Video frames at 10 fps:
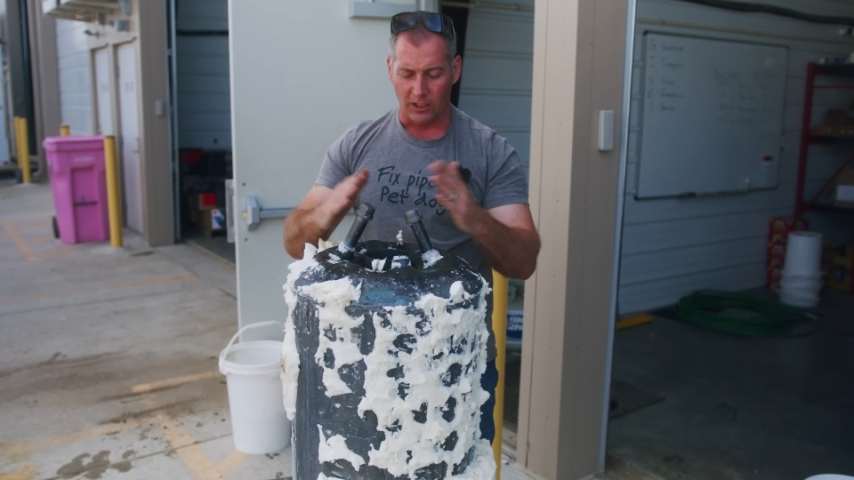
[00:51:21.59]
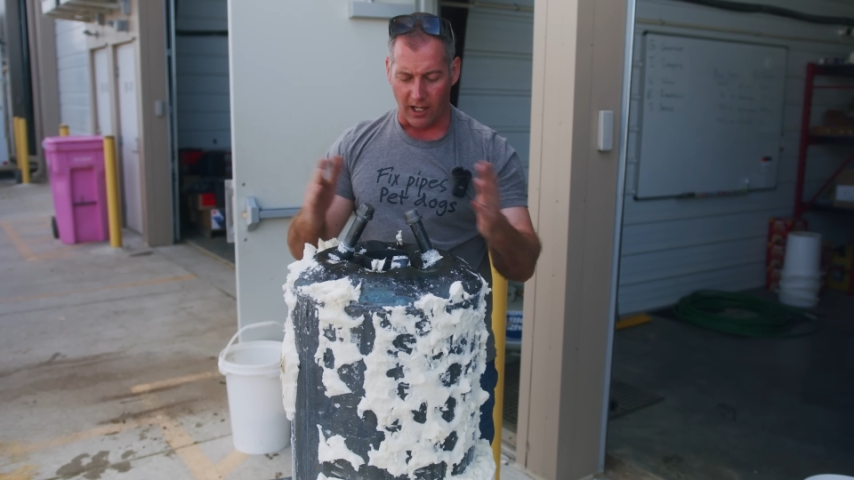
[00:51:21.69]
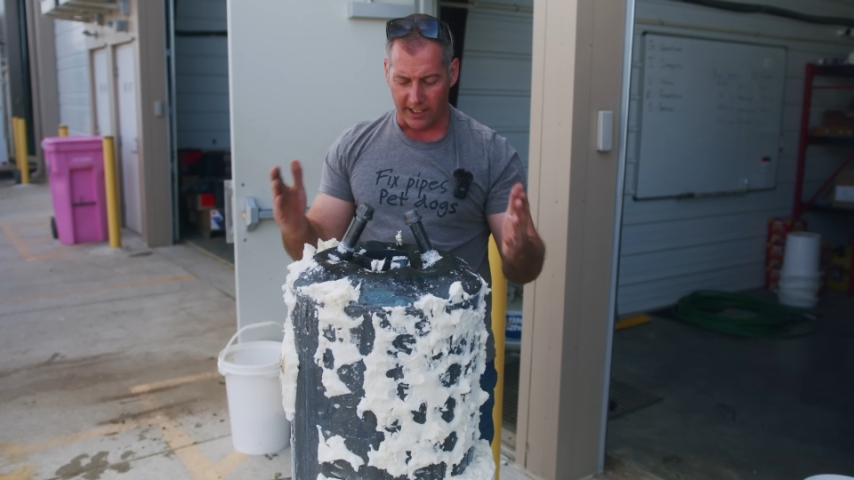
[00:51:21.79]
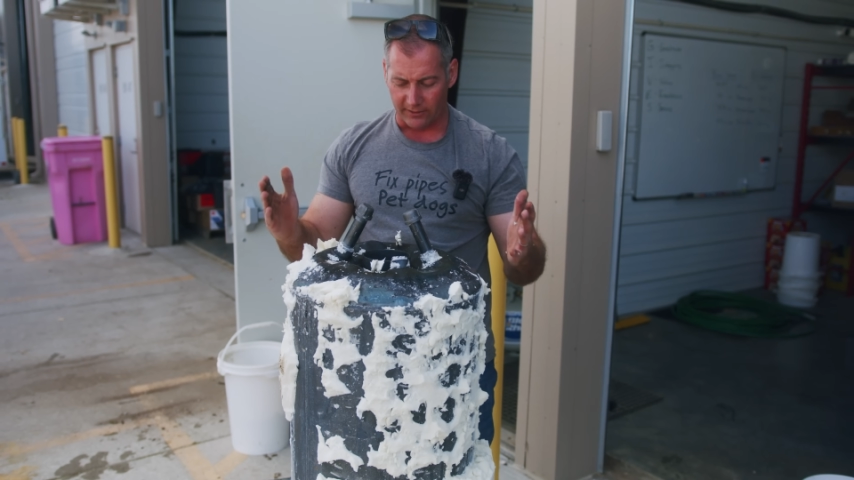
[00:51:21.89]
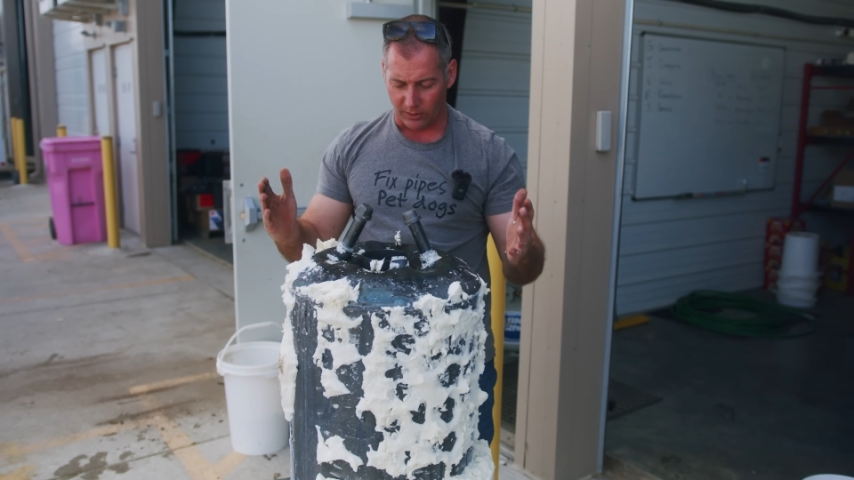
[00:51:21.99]

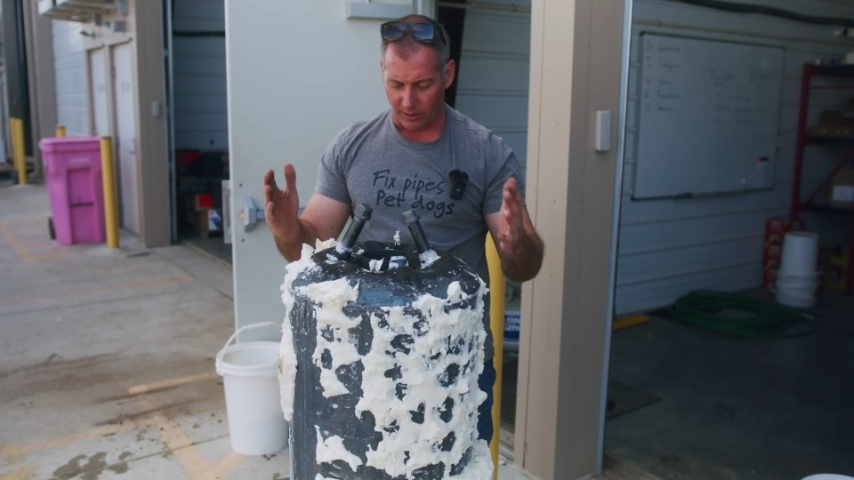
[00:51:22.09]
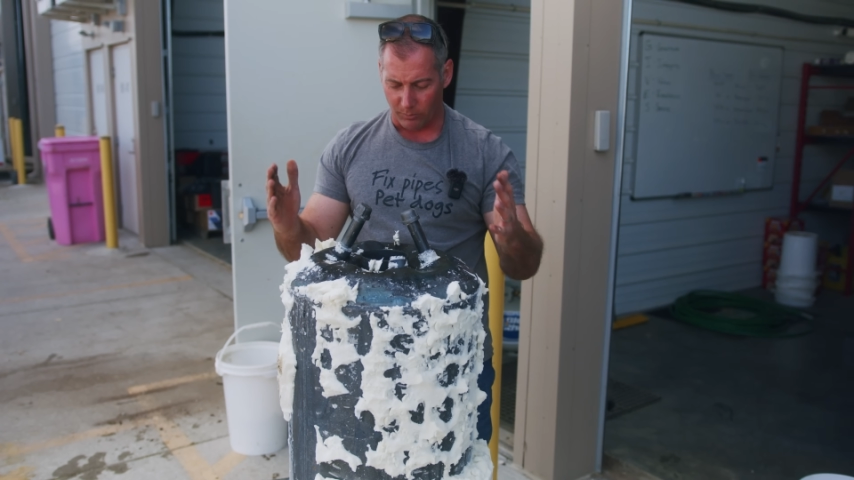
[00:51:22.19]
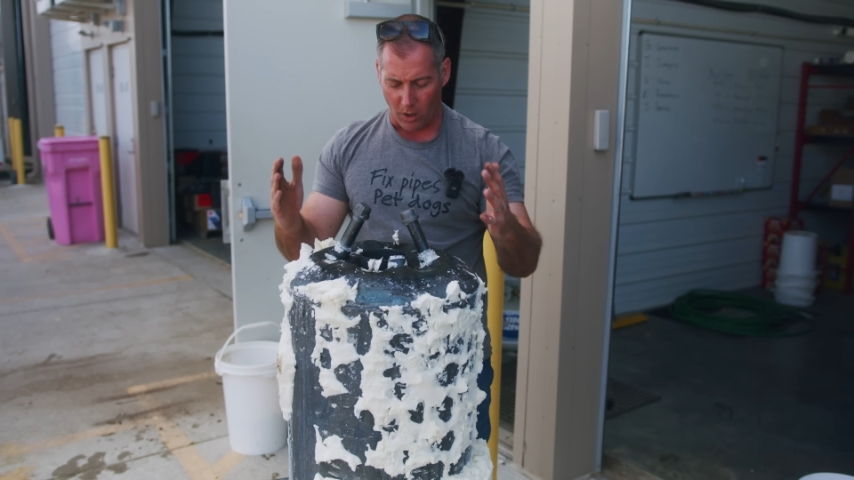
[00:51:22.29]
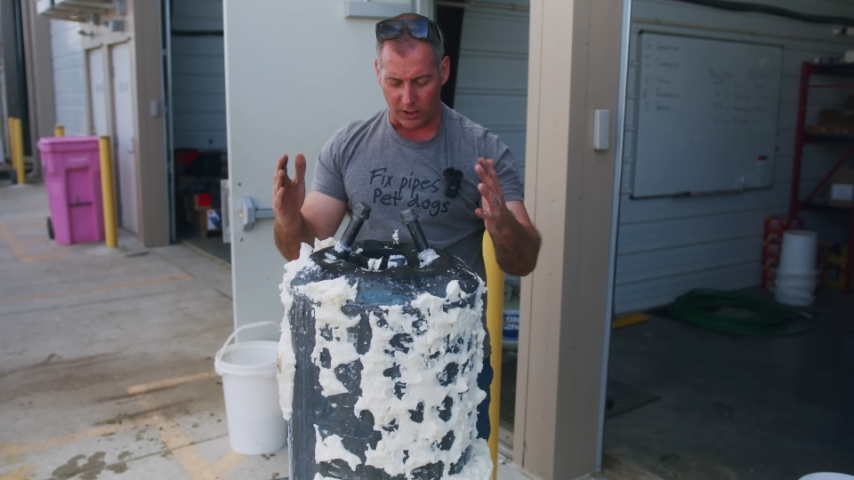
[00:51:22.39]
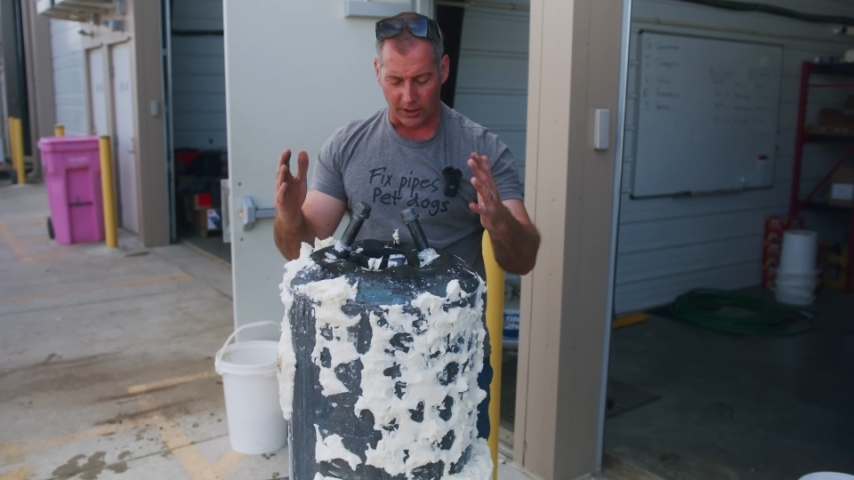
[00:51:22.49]
lines on a
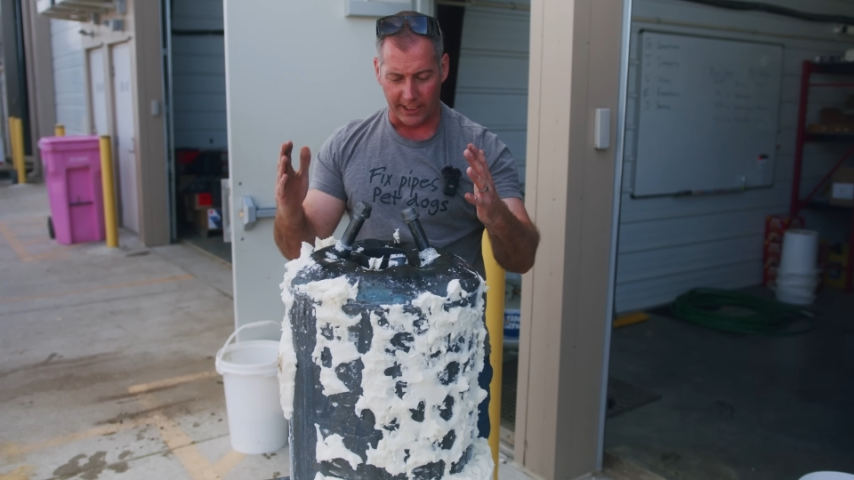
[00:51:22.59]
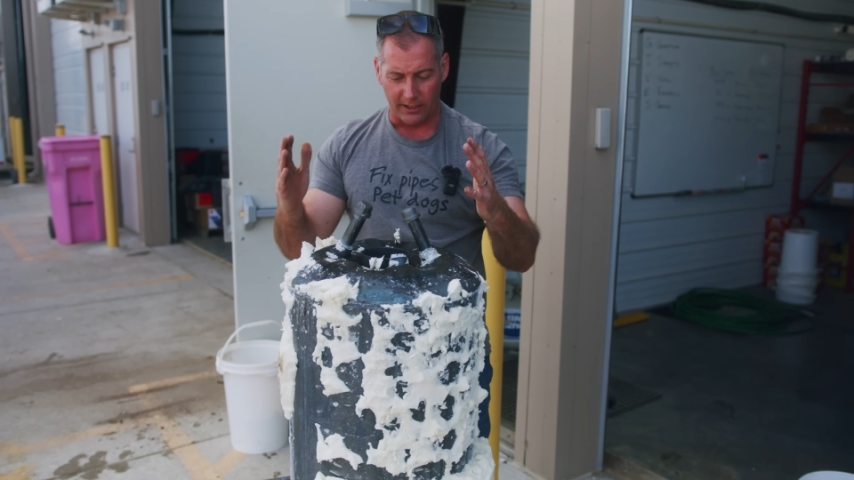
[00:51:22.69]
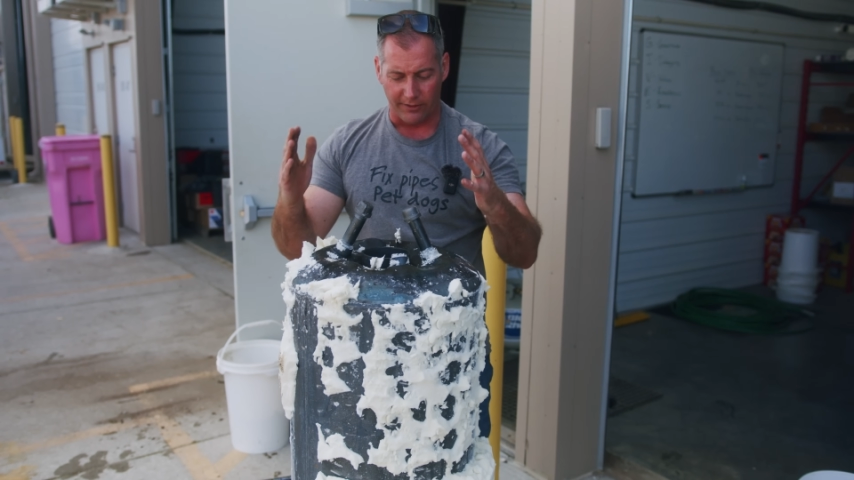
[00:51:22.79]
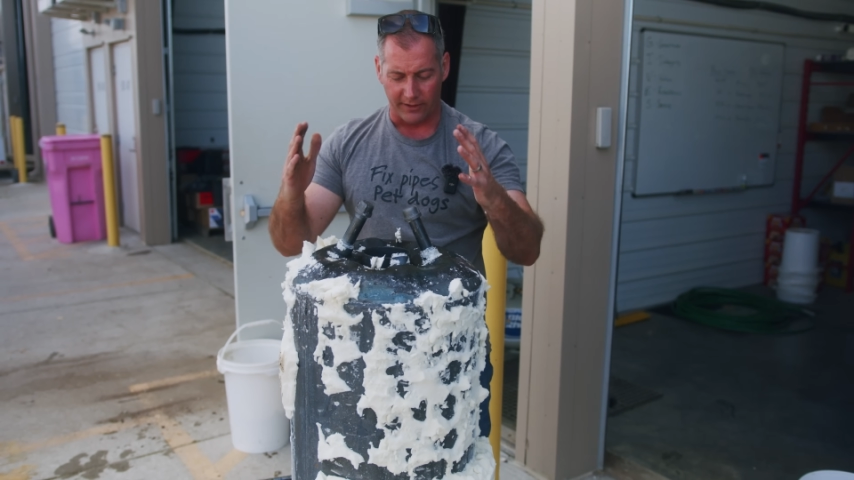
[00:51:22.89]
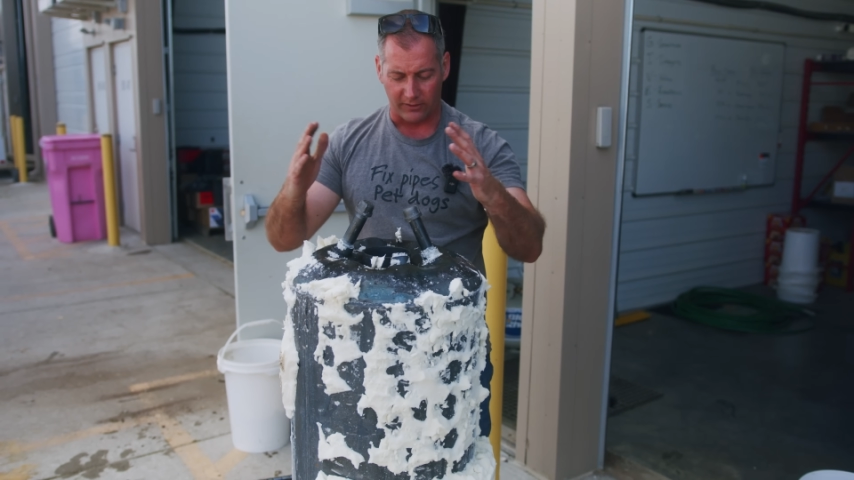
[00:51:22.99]
water
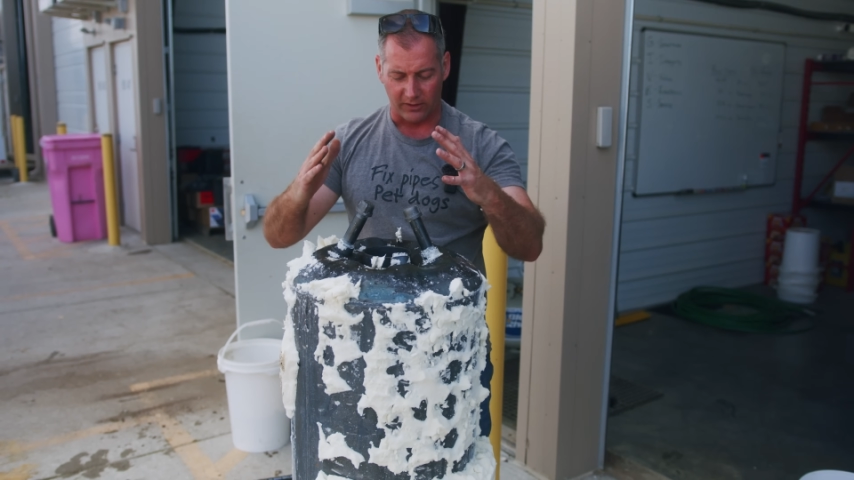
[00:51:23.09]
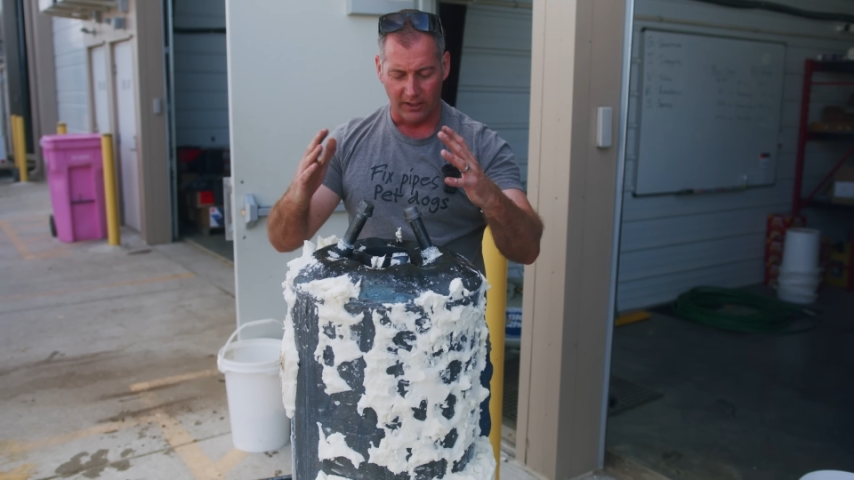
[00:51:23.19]
heater that